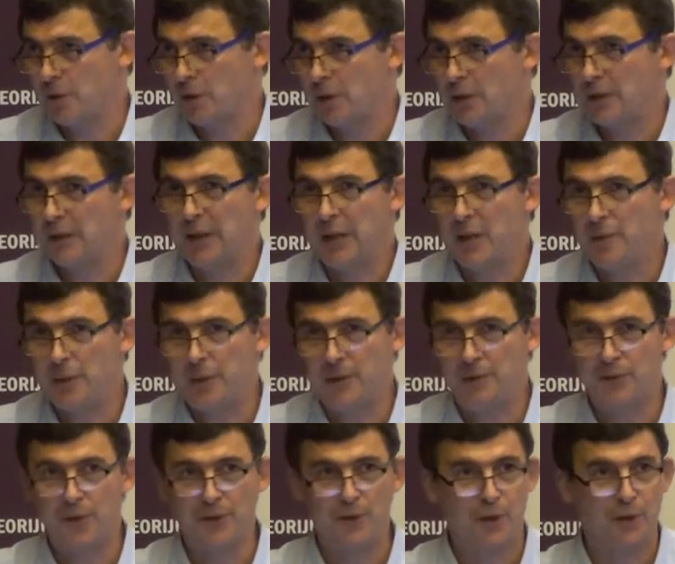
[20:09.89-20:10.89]
claiming
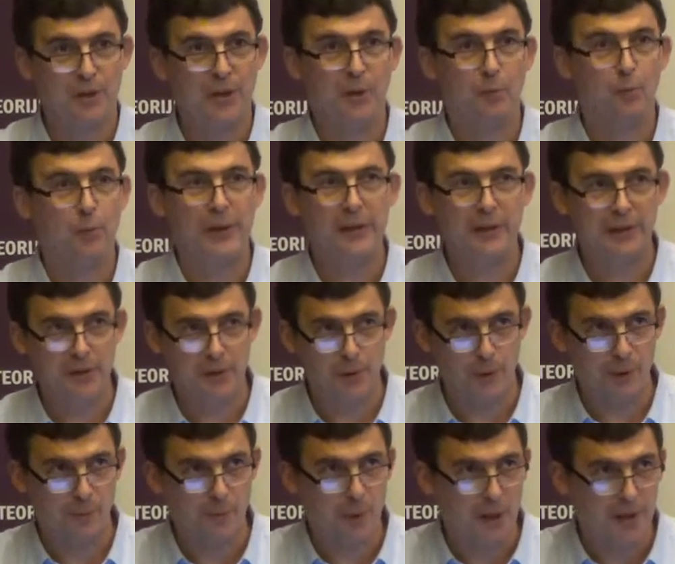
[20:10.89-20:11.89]
that they're not really
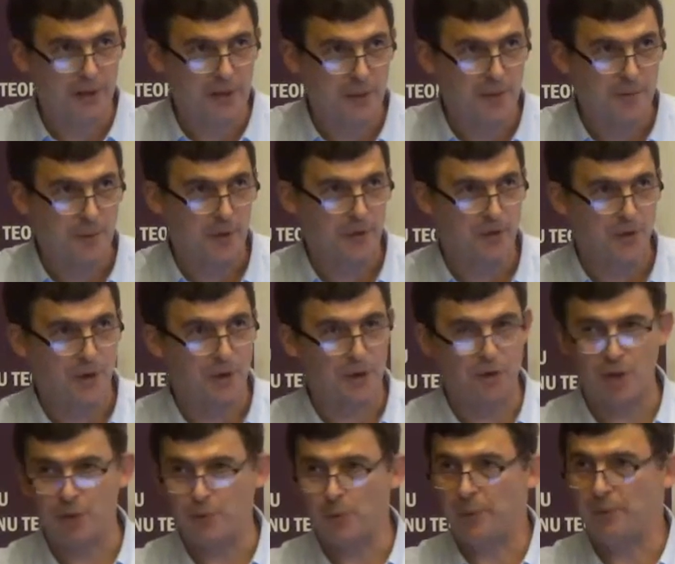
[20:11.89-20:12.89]
doing politics because they're
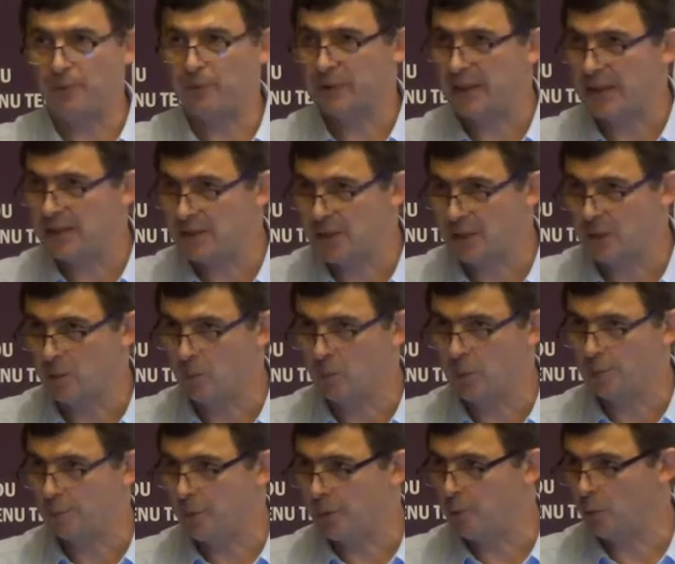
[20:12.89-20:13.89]
just reflecting
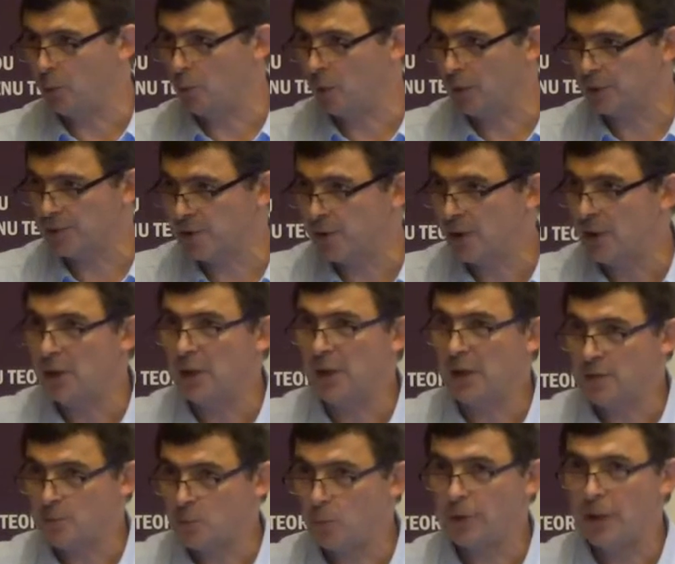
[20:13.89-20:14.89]
what people want,
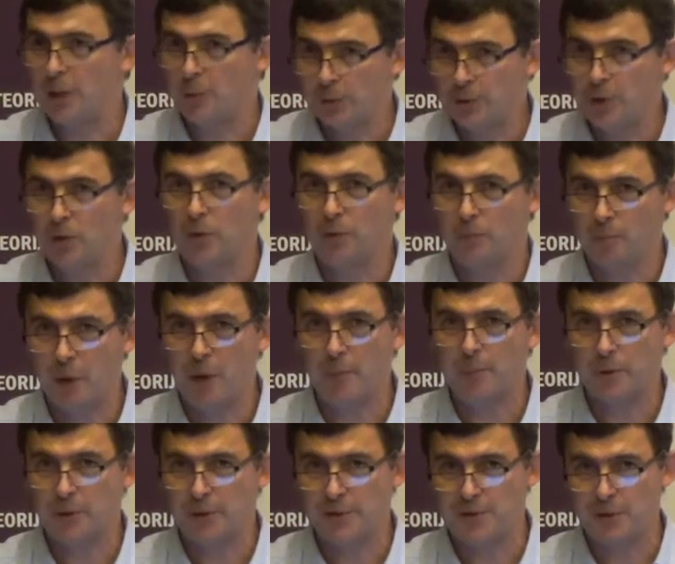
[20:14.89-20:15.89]
is what I would call
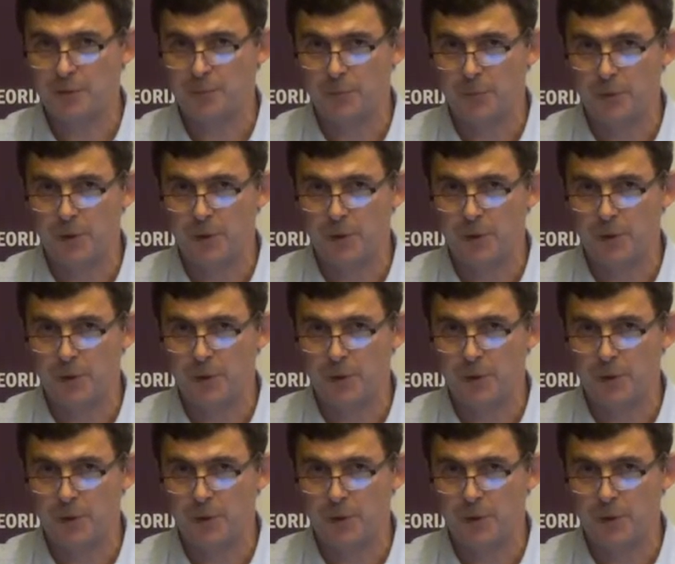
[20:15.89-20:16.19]
populism.